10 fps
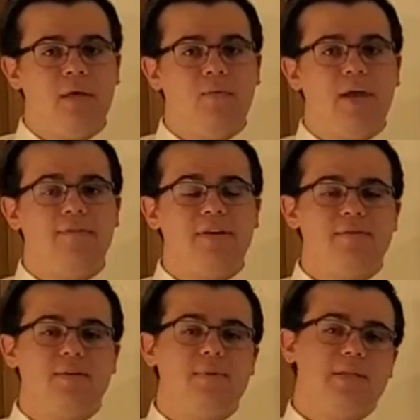We have to have
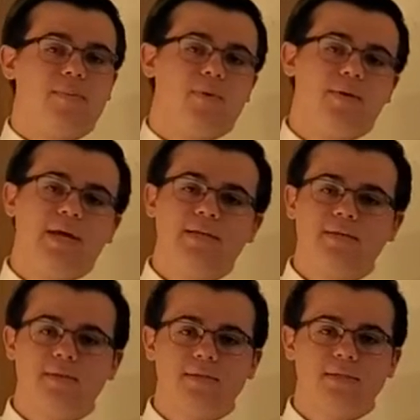something that protects
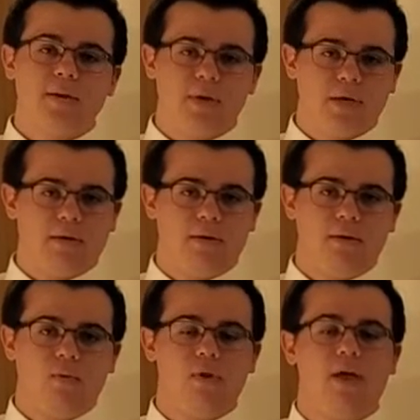the stomach
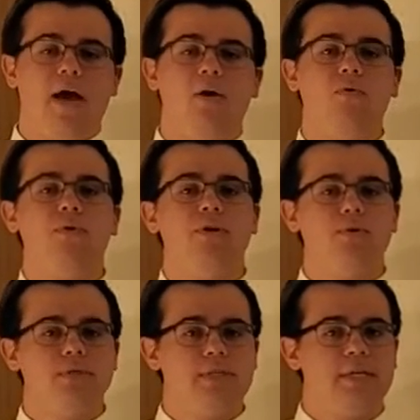without
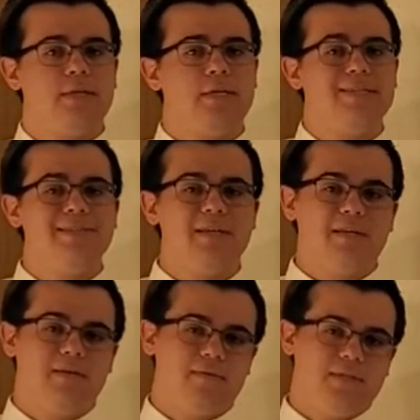reducing the
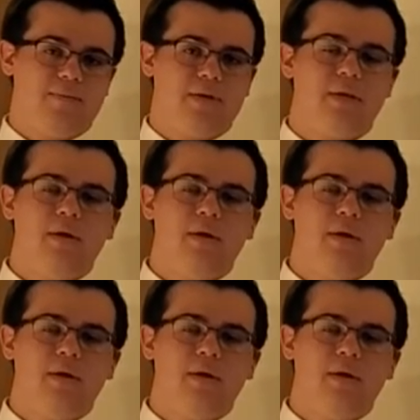acidity of the stomach.